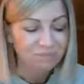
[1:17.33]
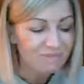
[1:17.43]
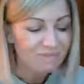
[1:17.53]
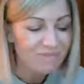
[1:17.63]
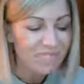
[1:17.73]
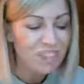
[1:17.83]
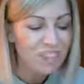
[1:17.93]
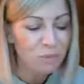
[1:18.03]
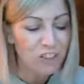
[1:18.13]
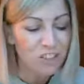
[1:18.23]
And Sue
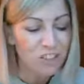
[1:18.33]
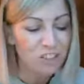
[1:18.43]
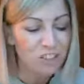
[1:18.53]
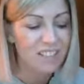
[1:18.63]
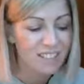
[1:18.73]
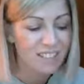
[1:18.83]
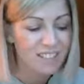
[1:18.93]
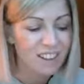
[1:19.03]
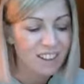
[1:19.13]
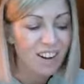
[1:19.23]
Masterson says,
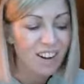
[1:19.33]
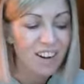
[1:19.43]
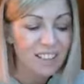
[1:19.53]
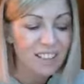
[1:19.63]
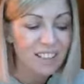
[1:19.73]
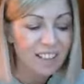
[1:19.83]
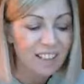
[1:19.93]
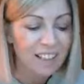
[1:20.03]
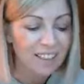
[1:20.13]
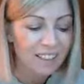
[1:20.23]
hi Nicola,
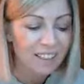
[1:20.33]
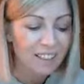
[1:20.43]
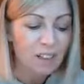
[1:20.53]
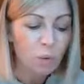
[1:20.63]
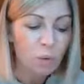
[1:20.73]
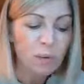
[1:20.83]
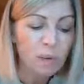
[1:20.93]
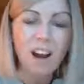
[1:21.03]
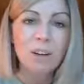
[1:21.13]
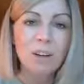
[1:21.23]
the woman I
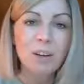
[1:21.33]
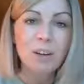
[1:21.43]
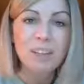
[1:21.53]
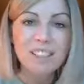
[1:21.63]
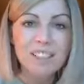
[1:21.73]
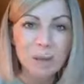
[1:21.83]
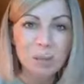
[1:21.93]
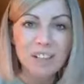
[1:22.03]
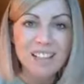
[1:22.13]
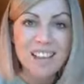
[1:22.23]
would like to celebrate
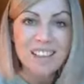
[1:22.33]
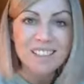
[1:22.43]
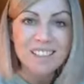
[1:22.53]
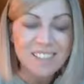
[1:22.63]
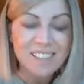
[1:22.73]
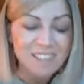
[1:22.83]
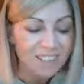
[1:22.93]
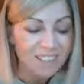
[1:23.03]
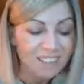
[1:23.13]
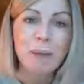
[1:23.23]
is
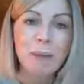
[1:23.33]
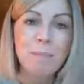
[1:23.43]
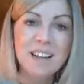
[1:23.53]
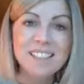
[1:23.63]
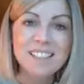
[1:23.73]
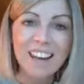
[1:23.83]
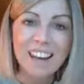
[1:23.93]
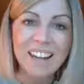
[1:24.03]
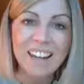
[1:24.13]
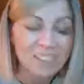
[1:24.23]
Amanda Delaney.
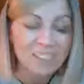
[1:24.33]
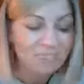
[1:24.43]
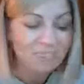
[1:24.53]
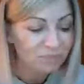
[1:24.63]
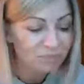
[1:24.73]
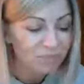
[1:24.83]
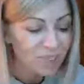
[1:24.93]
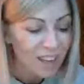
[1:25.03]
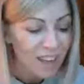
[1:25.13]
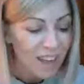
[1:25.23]

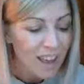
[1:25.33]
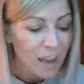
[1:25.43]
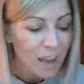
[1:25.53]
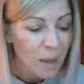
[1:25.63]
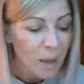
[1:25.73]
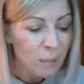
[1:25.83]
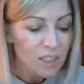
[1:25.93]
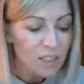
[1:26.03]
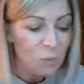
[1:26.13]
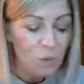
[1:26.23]
Amanda is
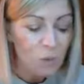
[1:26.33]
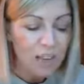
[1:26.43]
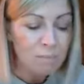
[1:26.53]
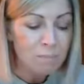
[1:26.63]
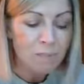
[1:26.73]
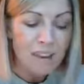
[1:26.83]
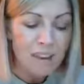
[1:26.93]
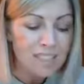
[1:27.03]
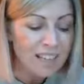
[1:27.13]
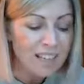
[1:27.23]
one amazing
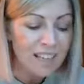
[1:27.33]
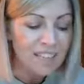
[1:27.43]
lady.